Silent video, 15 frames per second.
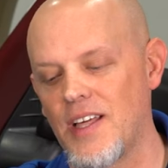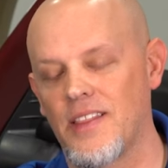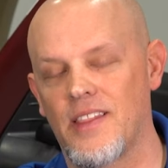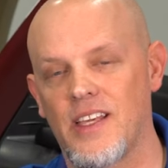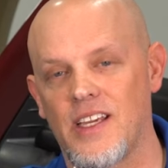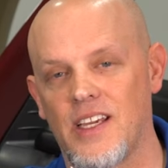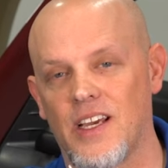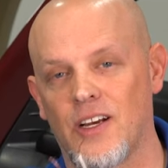
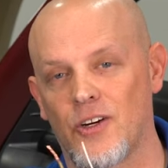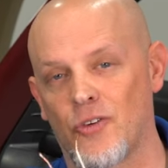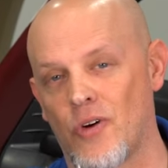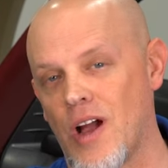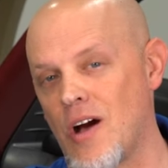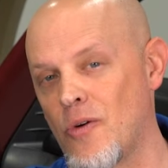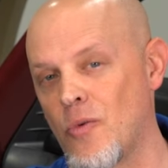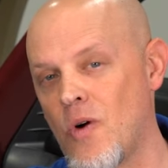The
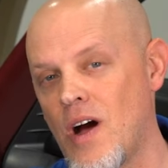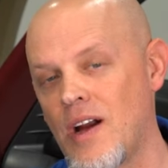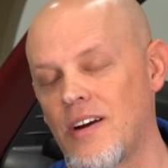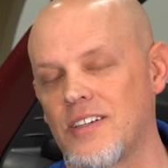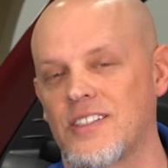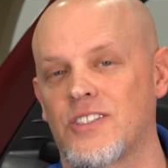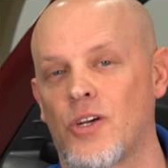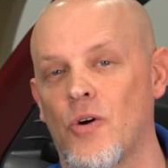ground wire
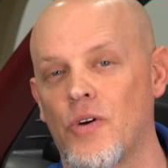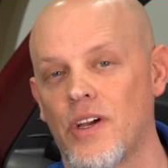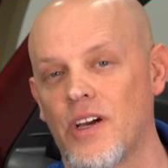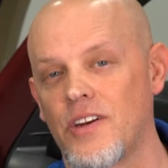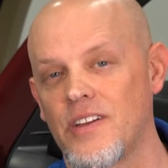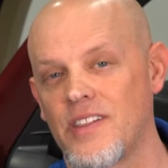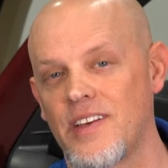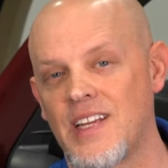is going
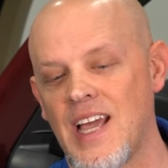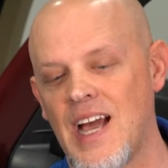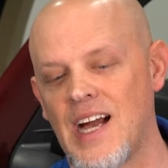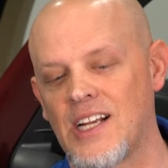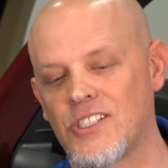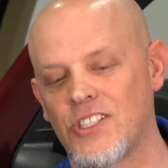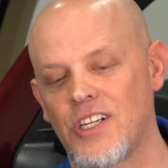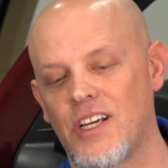under the
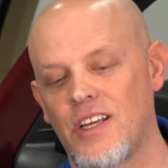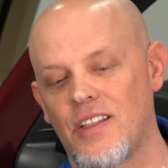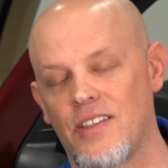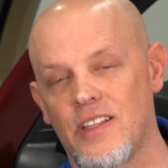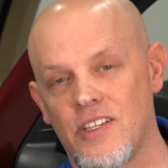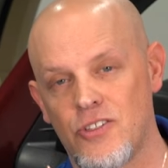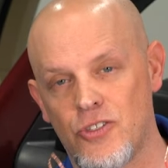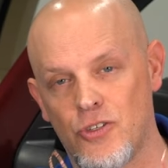dash,
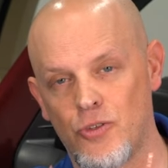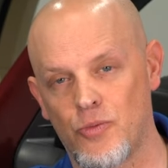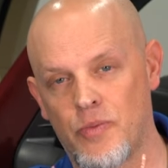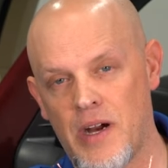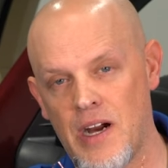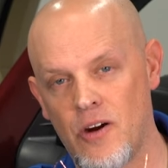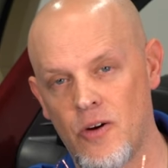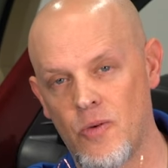these 2
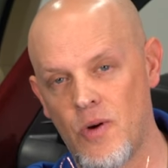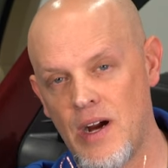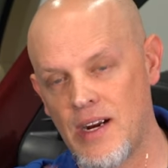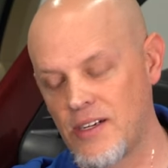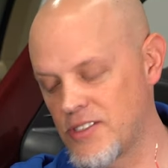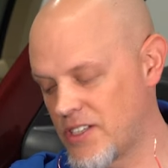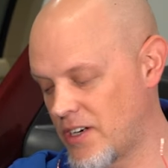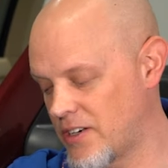power
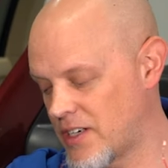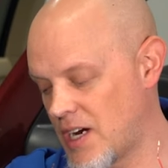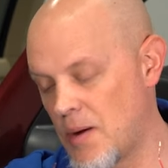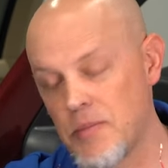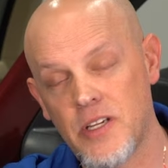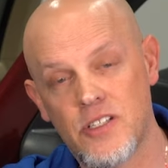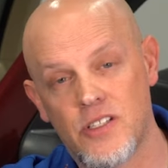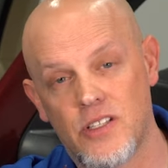wires are
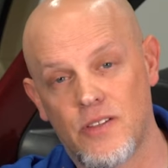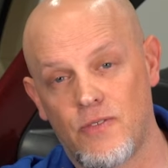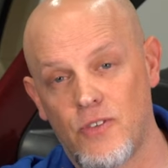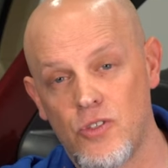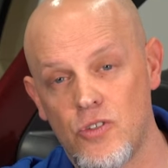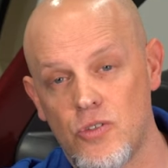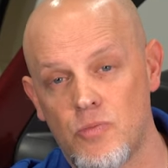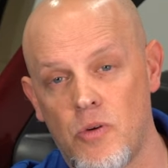coming to the
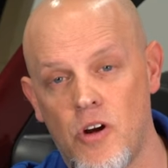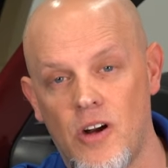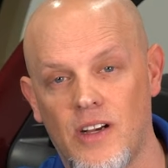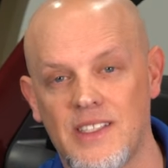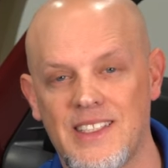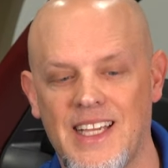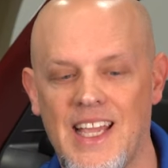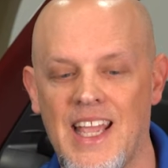fuse
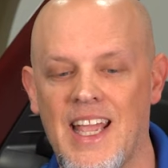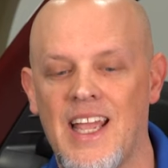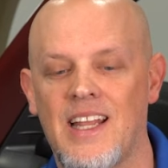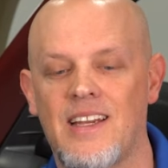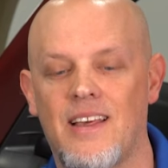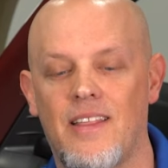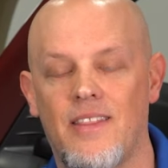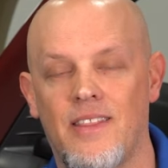box,
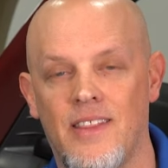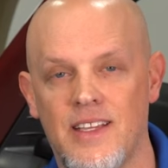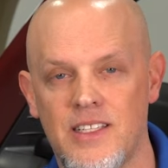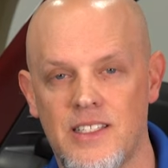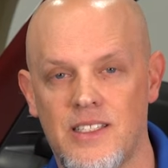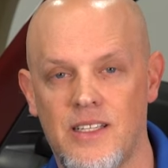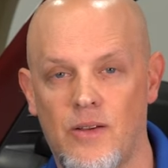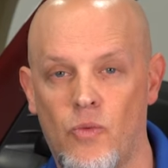and
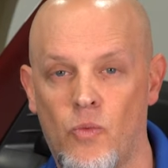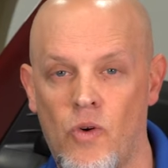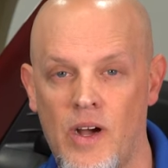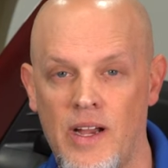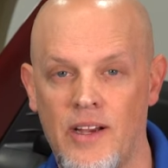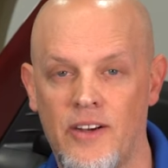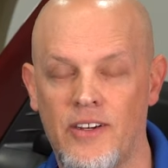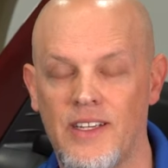this
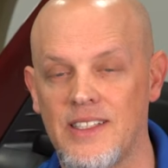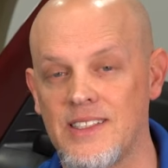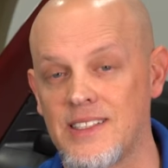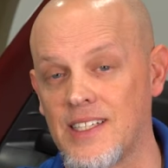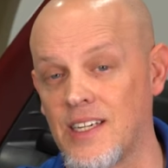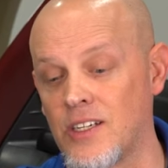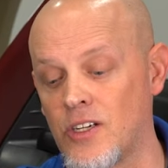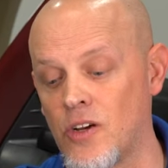wire is
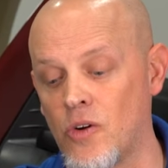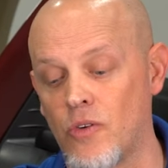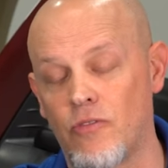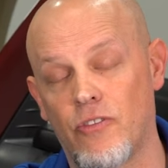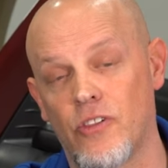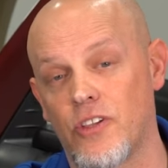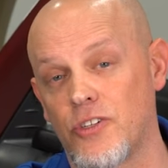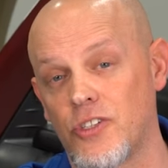going to go
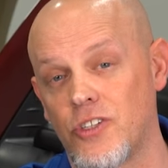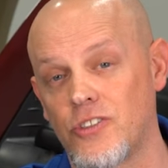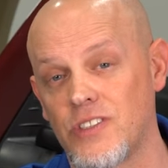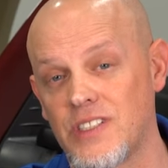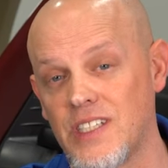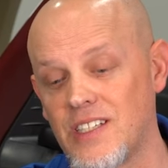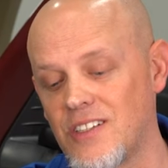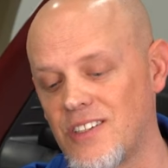for the turn
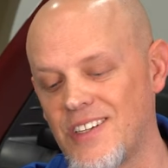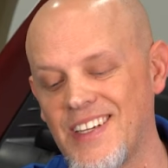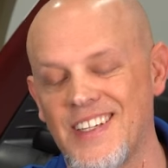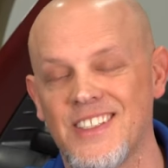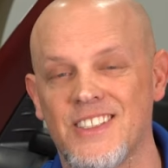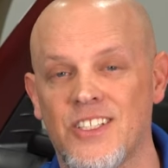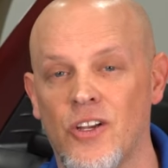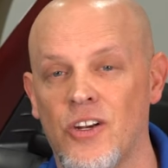signal, and
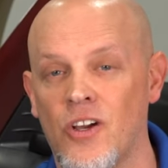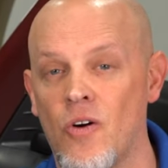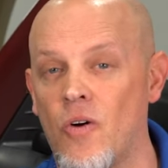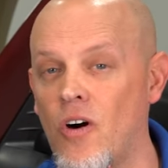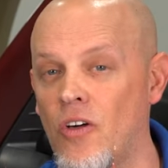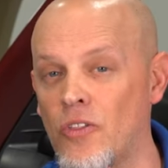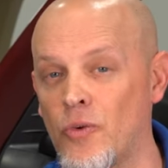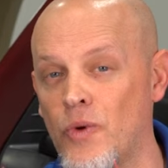it's going to go
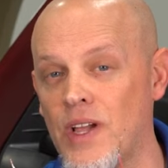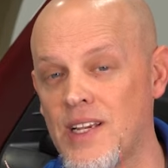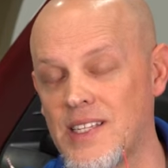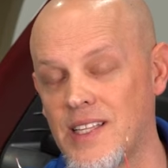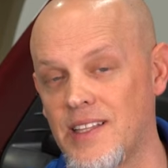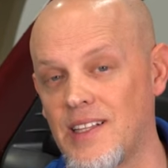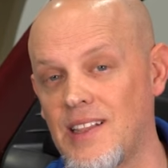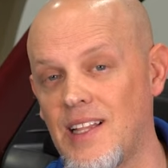all the way
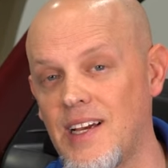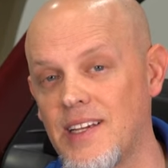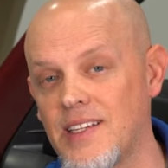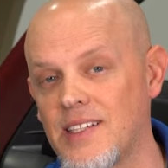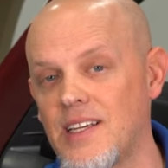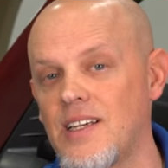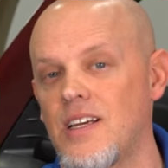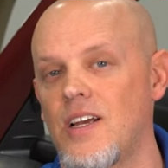to the light.
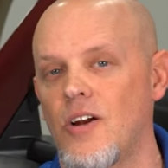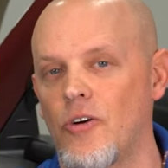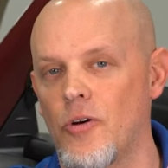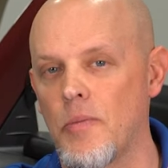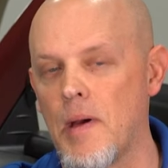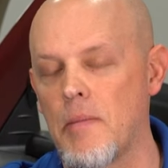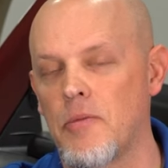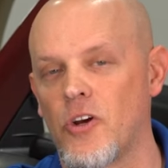
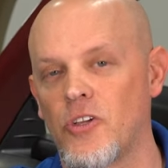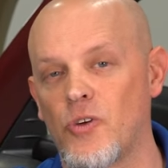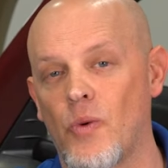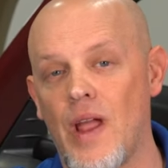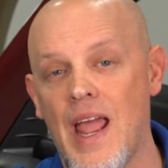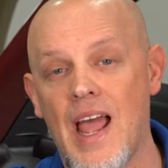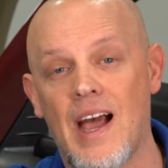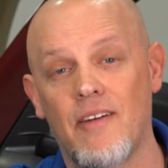Remember, you
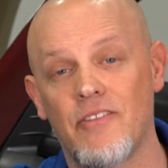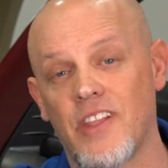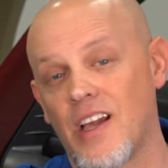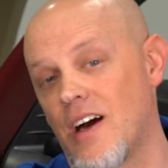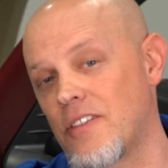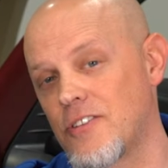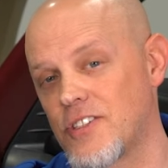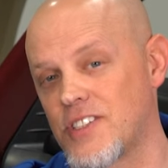have the
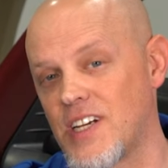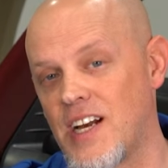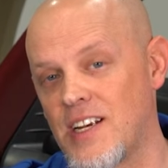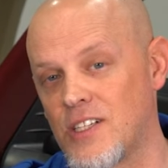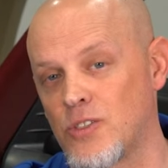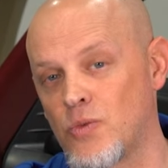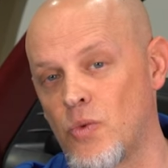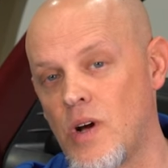other side
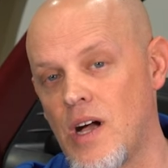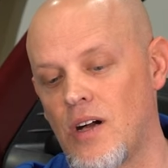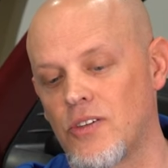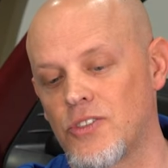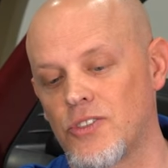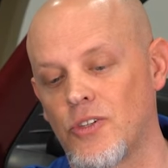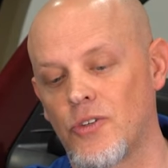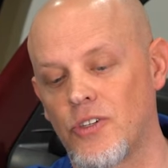as well,
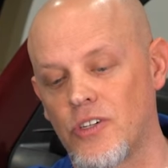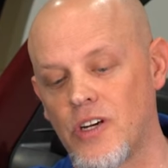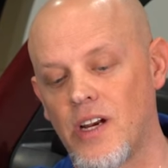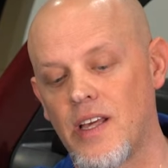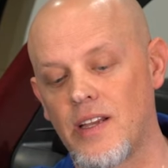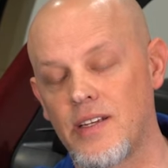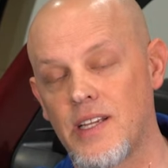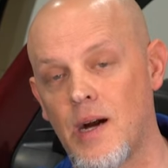so you're going
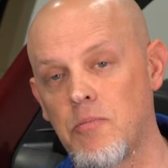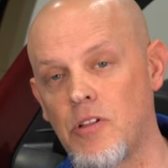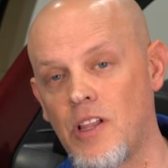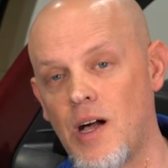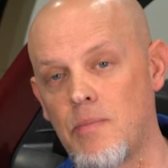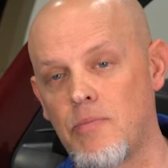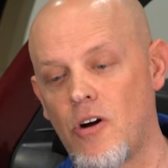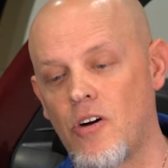to double
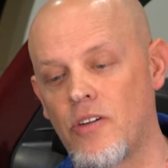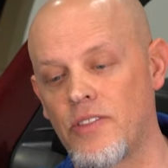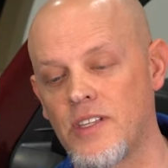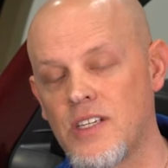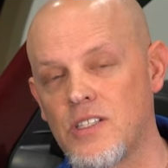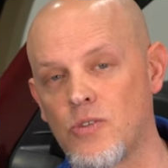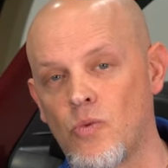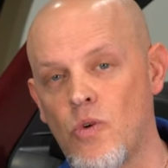up on
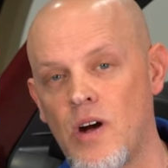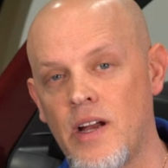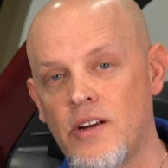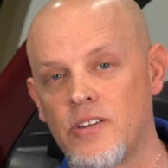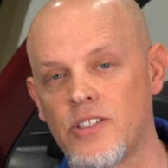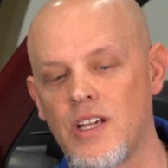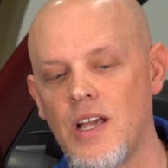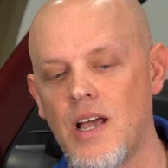these
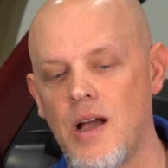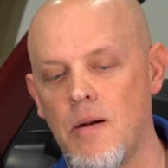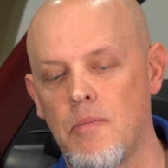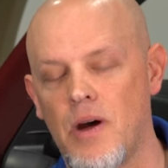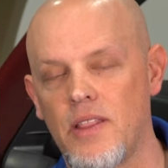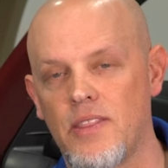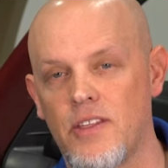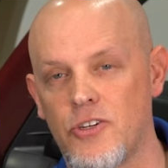wires,
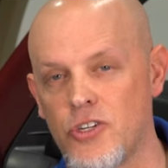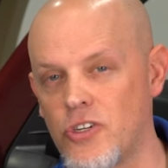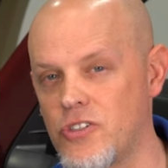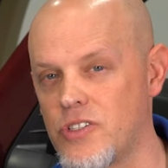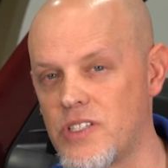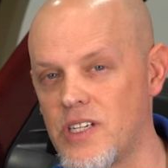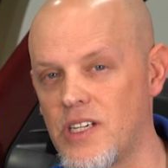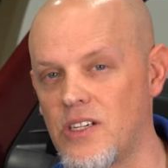but the turn
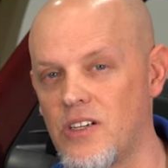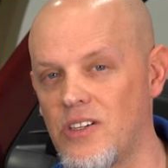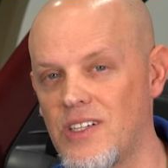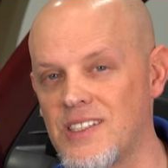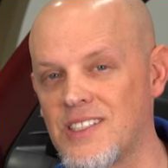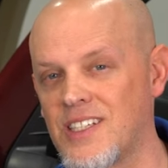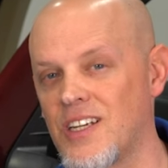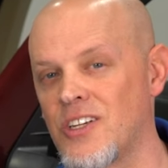signal
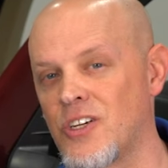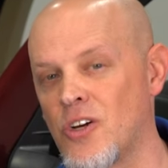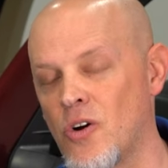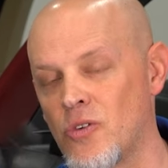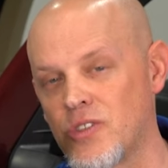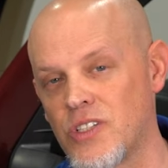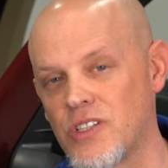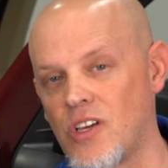is going to
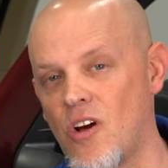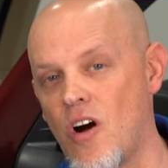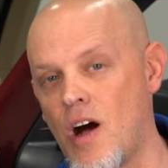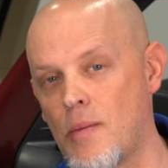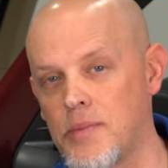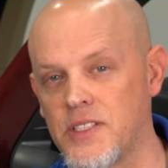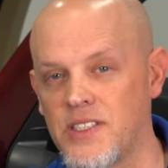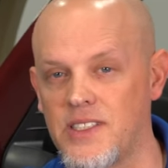go to the
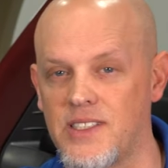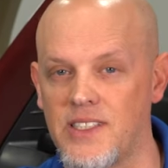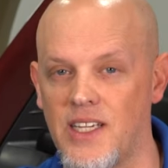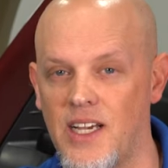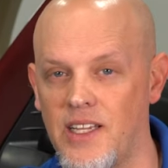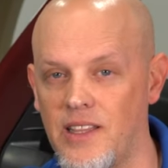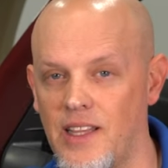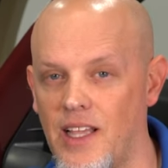opposite
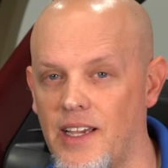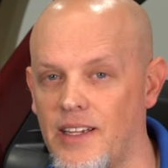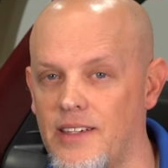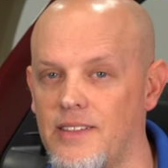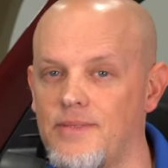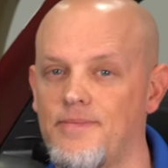side light.